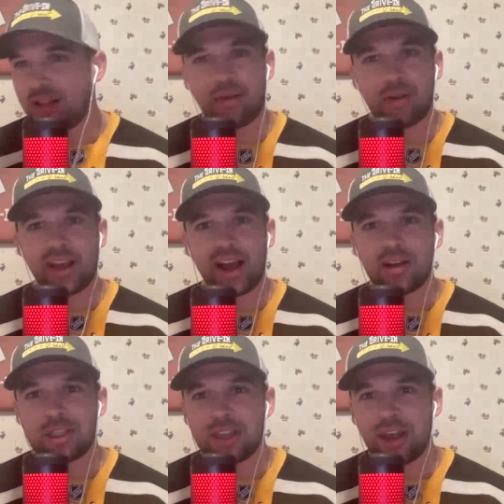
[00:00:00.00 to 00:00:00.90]
Like when the
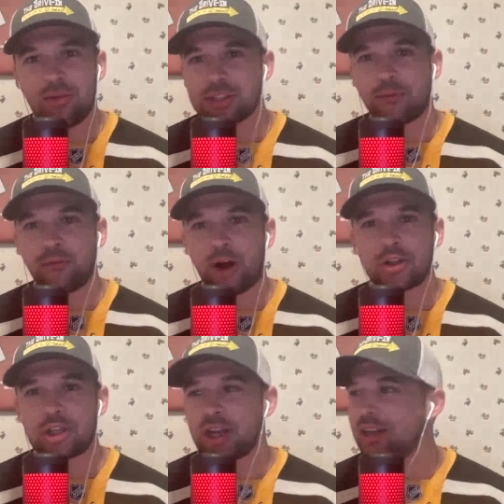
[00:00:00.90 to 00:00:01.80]
guy who's saying he wants to
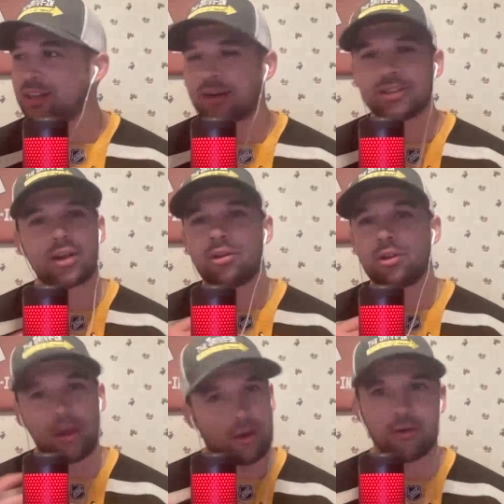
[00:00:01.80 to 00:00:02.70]
fuck chickens, I was like,
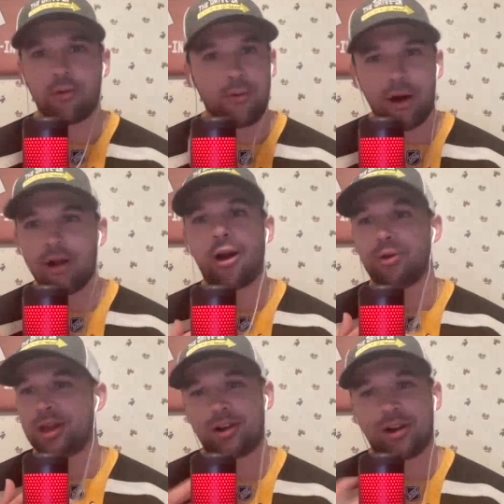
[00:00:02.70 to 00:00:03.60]
dude, what are
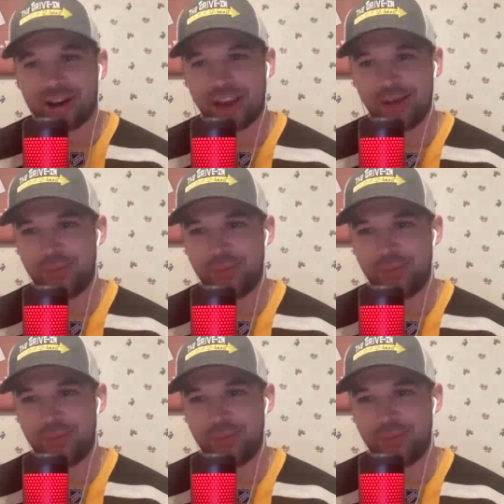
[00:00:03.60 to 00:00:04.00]
we talking